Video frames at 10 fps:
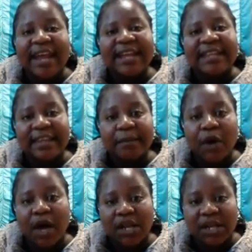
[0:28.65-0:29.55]
and
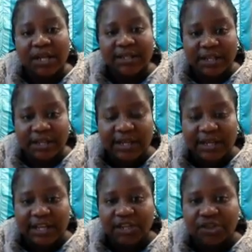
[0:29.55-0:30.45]
Thermohaline
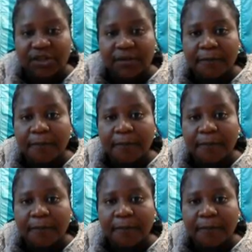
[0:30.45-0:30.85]
circulation.